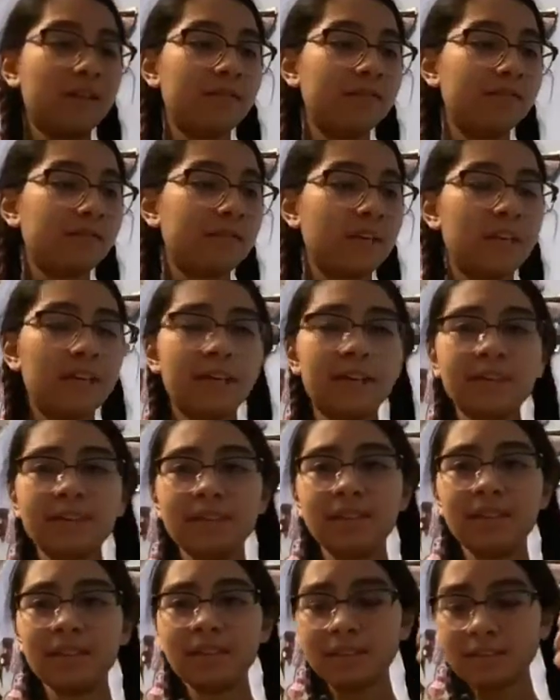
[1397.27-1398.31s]
hand
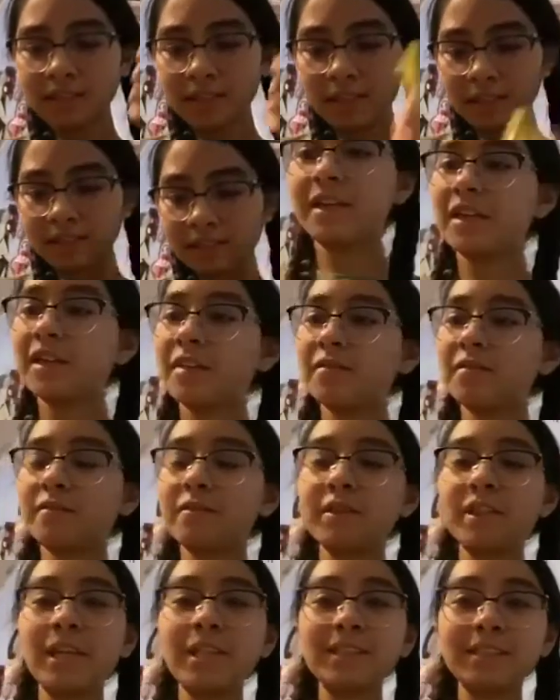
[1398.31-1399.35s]
sanitizer. I have
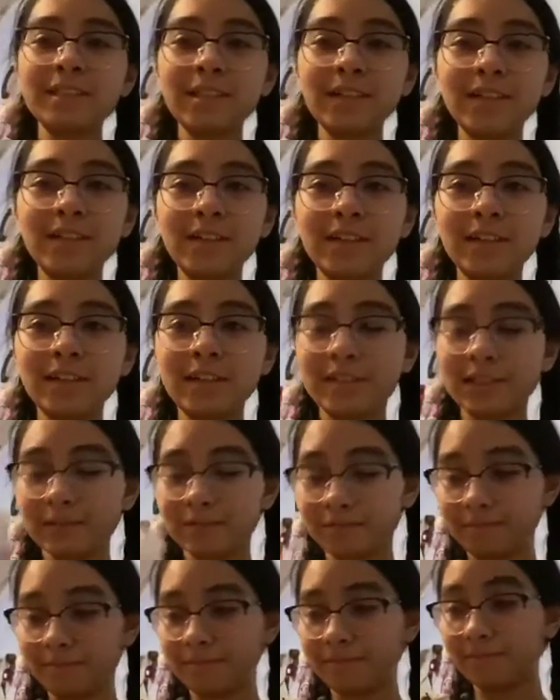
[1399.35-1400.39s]
Lysol.
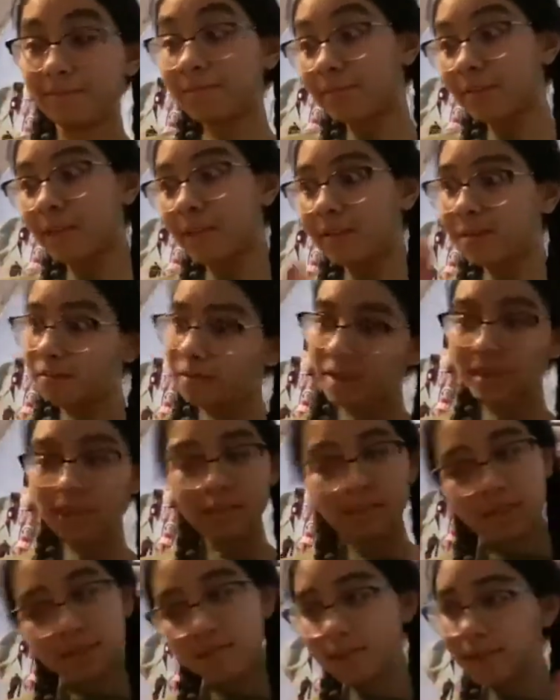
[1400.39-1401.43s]
We
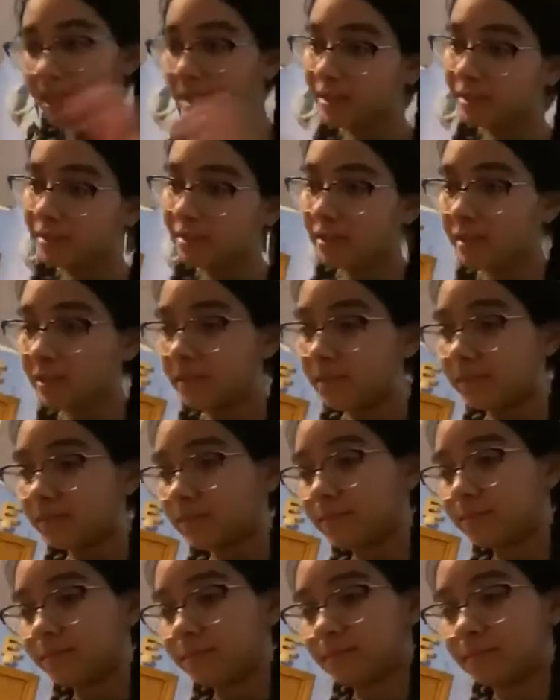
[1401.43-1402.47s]
love Lysol.
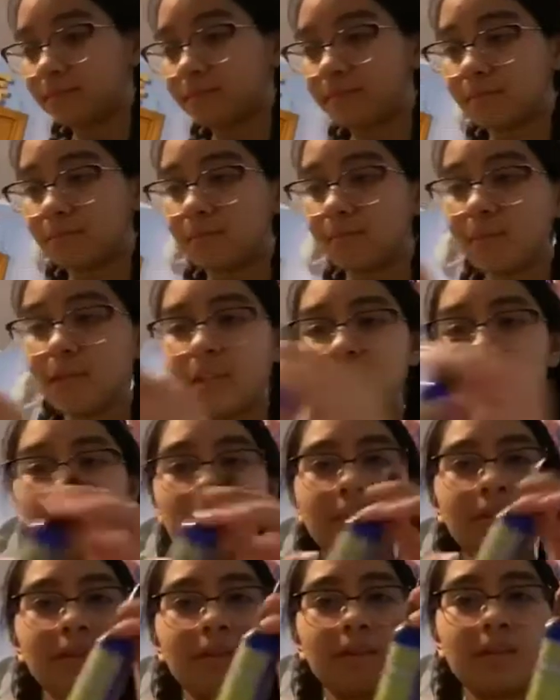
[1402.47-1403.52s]
I have
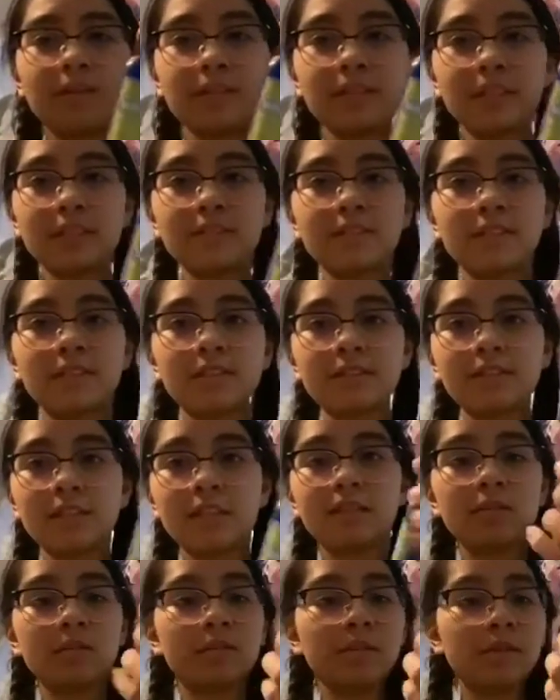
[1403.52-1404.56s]
another hand
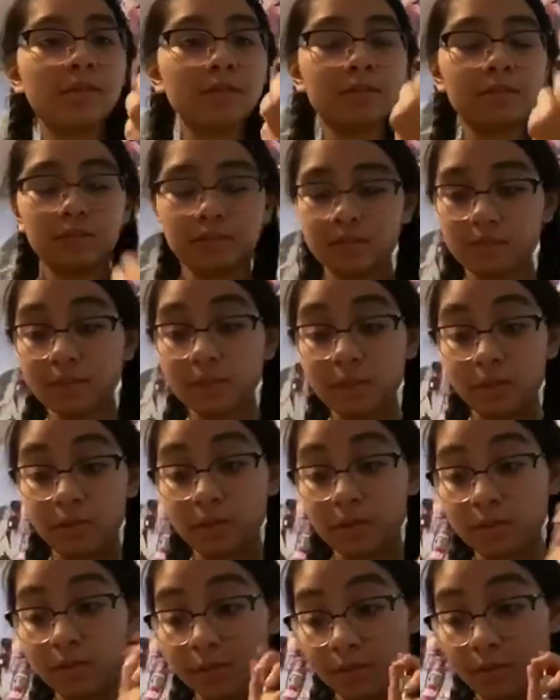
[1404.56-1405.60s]
sanitizer bottle. This one
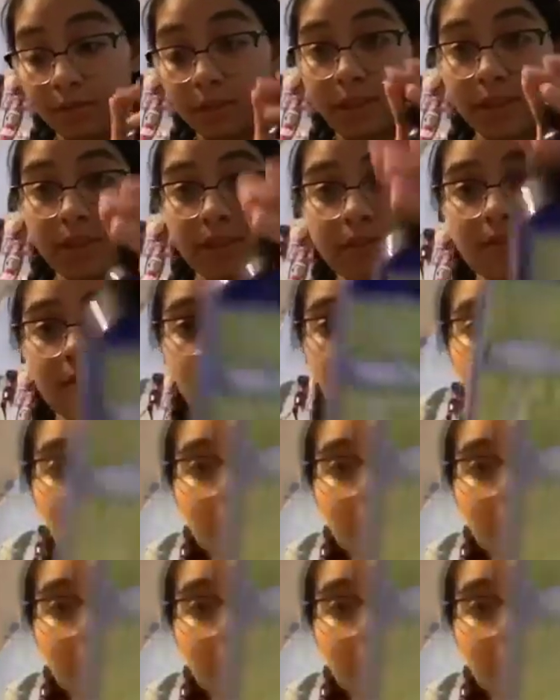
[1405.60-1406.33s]
smells really good, if you